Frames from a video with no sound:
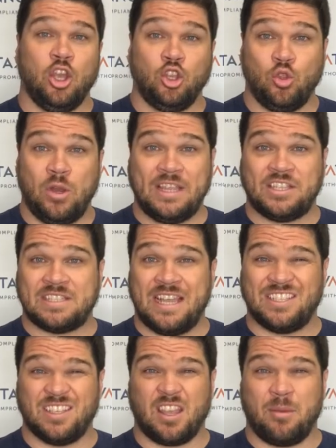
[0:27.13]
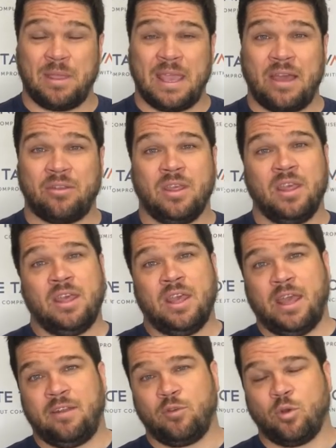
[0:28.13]
new legislation coming out,
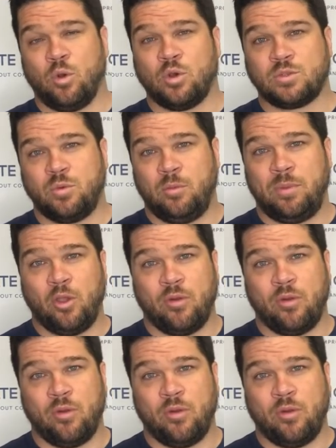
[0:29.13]
and of course we'll be